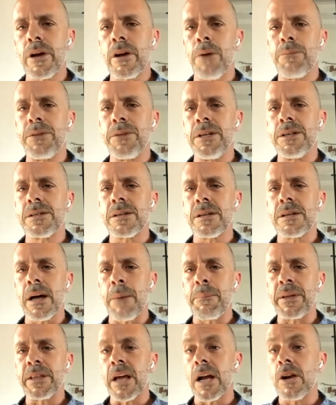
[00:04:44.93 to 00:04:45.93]
we call this
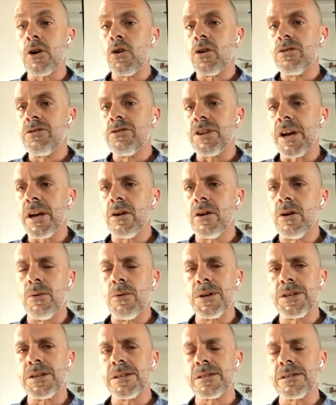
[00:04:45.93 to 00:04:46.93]
capital golondrino,
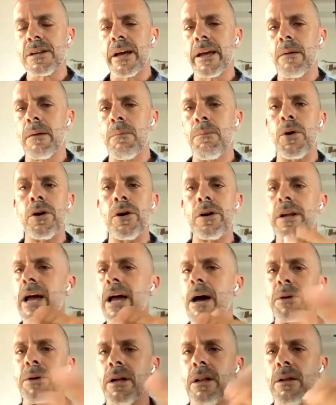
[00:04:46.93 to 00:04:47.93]
which is like a bird
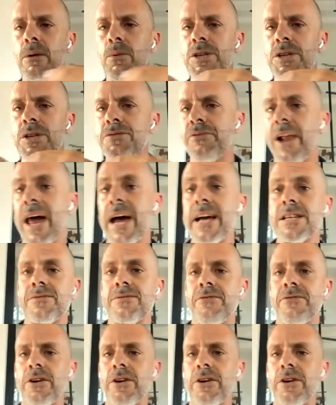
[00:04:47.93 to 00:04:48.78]
capital, which flies